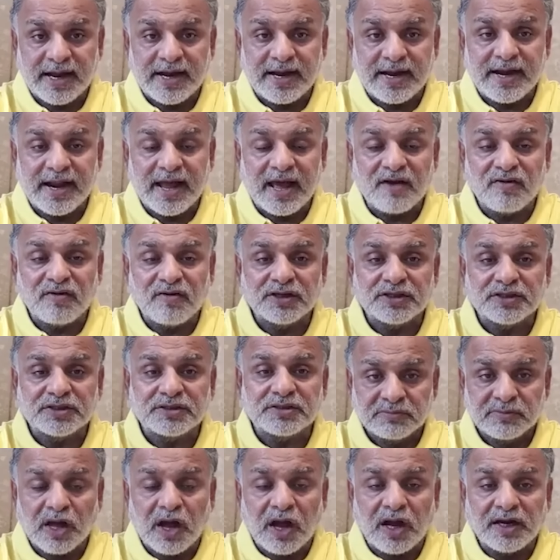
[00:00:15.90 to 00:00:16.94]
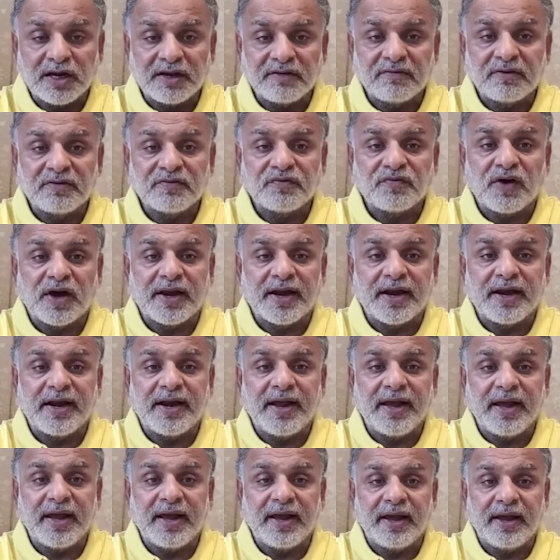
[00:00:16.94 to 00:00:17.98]
never, not even for a
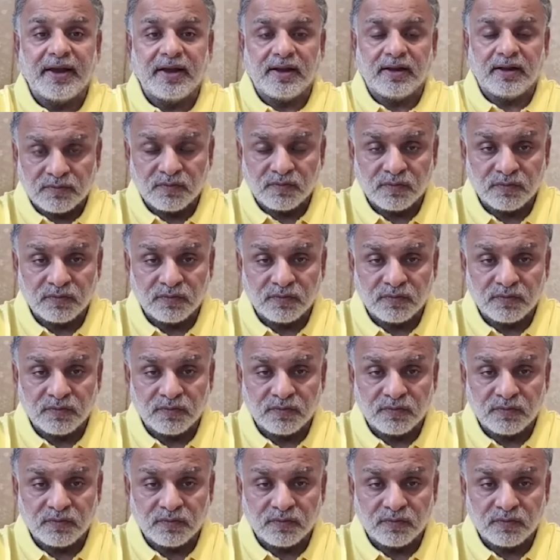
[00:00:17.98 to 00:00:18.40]
day.